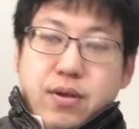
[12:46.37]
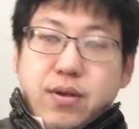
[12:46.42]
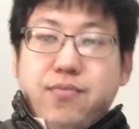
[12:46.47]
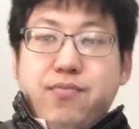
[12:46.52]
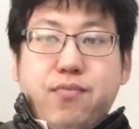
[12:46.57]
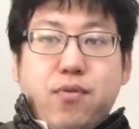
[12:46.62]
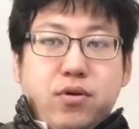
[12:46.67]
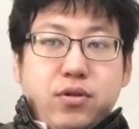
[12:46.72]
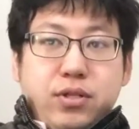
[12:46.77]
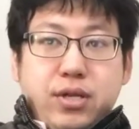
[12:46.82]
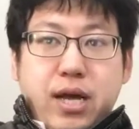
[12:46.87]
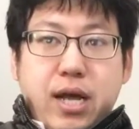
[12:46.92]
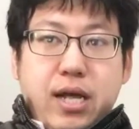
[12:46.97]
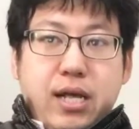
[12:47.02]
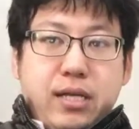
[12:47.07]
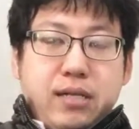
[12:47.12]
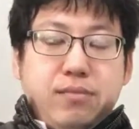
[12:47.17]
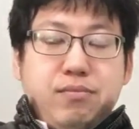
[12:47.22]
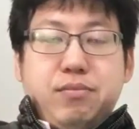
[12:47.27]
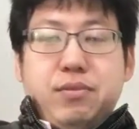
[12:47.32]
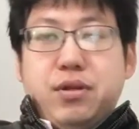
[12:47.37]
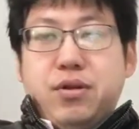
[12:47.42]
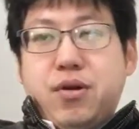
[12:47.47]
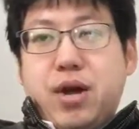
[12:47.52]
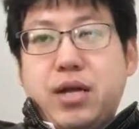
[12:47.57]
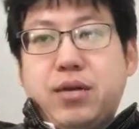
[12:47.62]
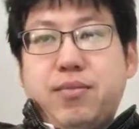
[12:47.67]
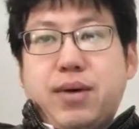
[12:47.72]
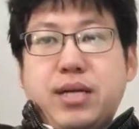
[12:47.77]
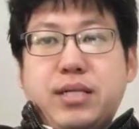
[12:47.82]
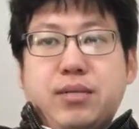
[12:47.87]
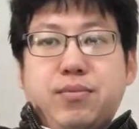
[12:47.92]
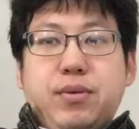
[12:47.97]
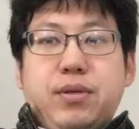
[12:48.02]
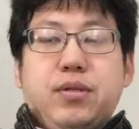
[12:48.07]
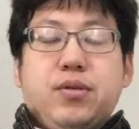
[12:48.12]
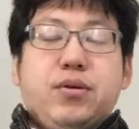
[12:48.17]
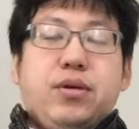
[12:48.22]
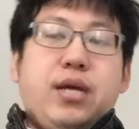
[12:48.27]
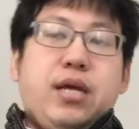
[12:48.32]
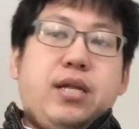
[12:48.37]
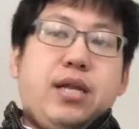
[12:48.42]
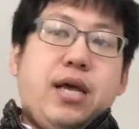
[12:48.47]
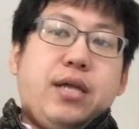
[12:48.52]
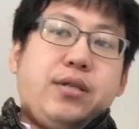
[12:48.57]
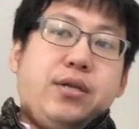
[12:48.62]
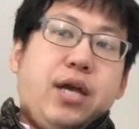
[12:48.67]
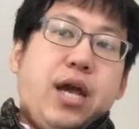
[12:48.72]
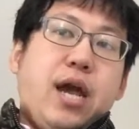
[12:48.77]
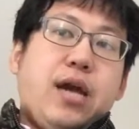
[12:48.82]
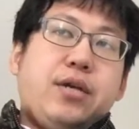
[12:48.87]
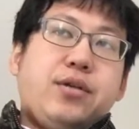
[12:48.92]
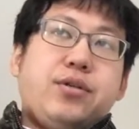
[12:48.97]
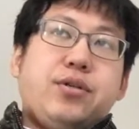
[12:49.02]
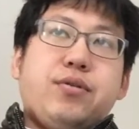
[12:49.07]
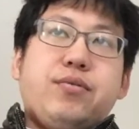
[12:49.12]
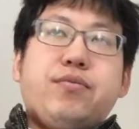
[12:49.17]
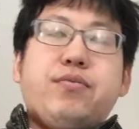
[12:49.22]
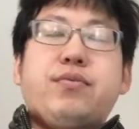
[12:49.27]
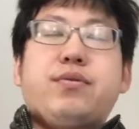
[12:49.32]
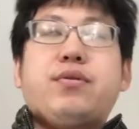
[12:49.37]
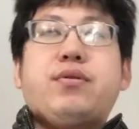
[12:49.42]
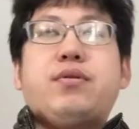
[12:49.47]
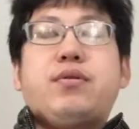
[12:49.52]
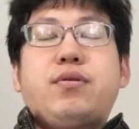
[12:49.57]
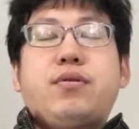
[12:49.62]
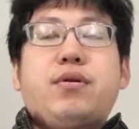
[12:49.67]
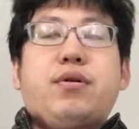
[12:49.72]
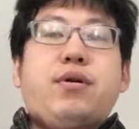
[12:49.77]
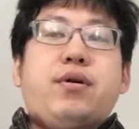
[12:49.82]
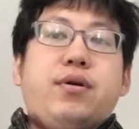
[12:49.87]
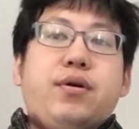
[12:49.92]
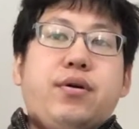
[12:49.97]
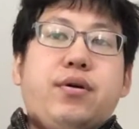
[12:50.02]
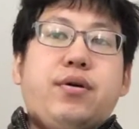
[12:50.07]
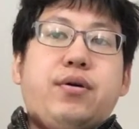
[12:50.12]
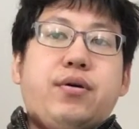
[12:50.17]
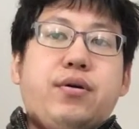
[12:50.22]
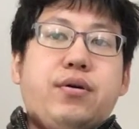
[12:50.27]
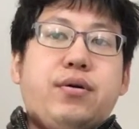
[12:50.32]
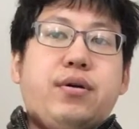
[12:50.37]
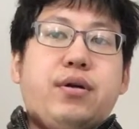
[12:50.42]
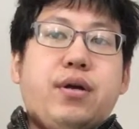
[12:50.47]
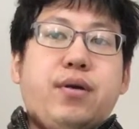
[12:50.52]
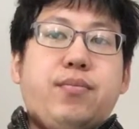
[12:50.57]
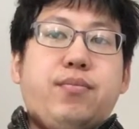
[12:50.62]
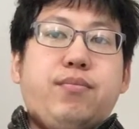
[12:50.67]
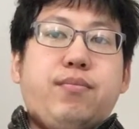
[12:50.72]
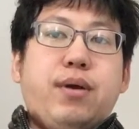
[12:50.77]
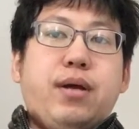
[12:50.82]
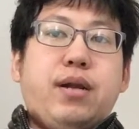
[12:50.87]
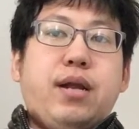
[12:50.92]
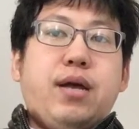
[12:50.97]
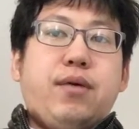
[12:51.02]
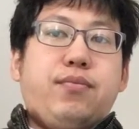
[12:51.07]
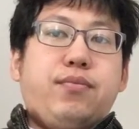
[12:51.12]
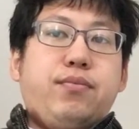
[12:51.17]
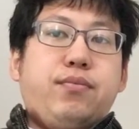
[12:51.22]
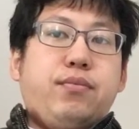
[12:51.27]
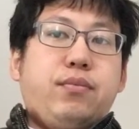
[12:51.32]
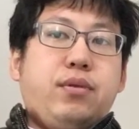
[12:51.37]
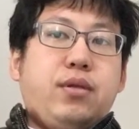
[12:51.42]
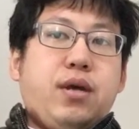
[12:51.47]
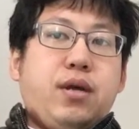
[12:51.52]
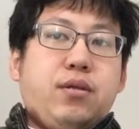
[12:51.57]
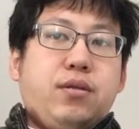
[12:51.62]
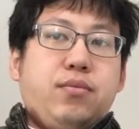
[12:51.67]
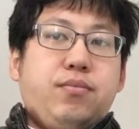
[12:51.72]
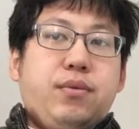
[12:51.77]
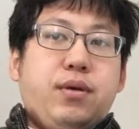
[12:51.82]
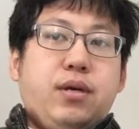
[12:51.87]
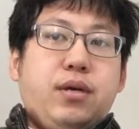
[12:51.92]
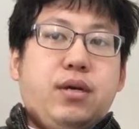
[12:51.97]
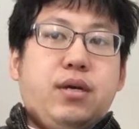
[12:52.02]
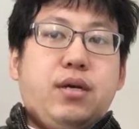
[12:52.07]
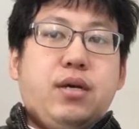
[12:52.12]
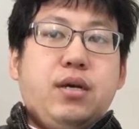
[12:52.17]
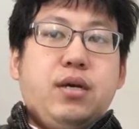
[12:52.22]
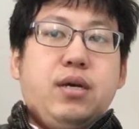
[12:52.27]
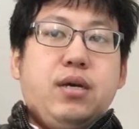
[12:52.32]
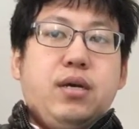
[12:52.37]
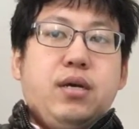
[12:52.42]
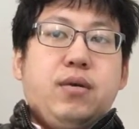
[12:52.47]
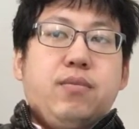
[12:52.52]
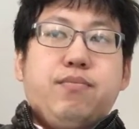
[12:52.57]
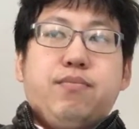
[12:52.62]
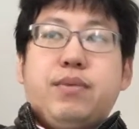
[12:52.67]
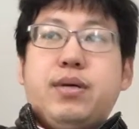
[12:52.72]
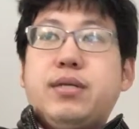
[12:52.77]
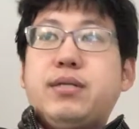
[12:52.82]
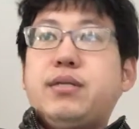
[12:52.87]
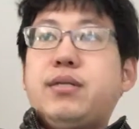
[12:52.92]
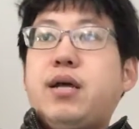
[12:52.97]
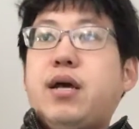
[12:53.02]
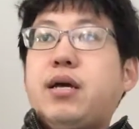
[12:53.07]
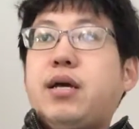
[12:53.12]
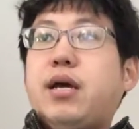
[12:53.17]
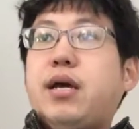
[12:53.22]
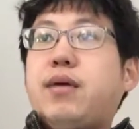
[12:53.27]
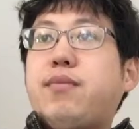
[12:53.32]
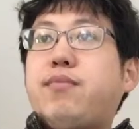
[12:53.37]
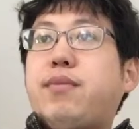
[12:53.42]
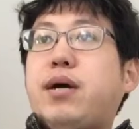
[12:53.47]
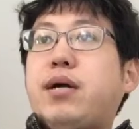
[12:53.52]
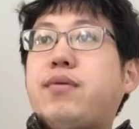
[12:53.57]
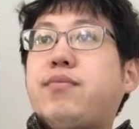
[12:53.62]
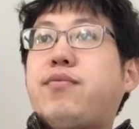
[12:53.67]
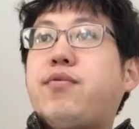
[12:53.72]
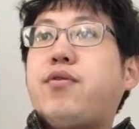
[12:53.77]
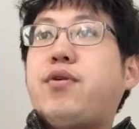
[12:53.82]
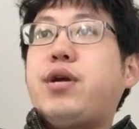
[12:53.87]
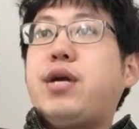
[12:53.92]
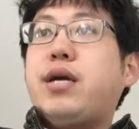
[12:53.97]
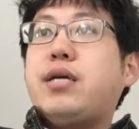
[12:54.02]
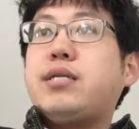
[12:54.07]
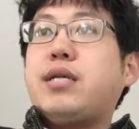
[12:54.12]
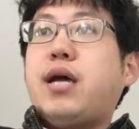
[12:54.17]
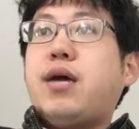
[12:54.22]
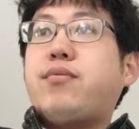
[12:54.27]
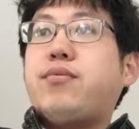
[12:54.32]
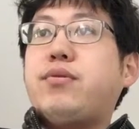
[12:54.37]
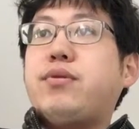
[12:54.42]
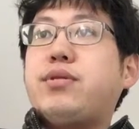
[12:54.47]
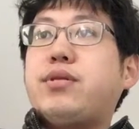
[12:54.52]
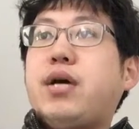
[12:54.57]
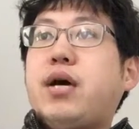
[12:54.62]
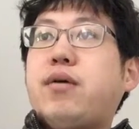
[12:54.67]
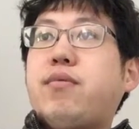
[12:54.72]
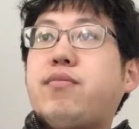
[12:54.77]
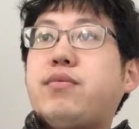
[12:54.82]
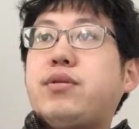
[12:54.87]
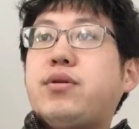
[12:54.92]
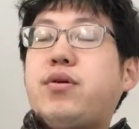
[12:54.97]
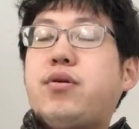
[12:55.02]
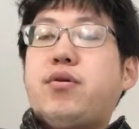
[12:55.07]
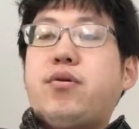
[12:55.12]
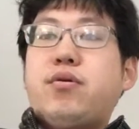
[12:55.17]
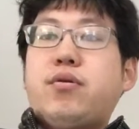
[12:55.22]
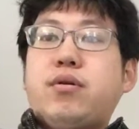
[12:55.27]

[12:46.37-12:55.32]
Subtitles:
If mosque, are, you know, advised me to get education, my life had to be messed up again. But 4 years I have to serve, so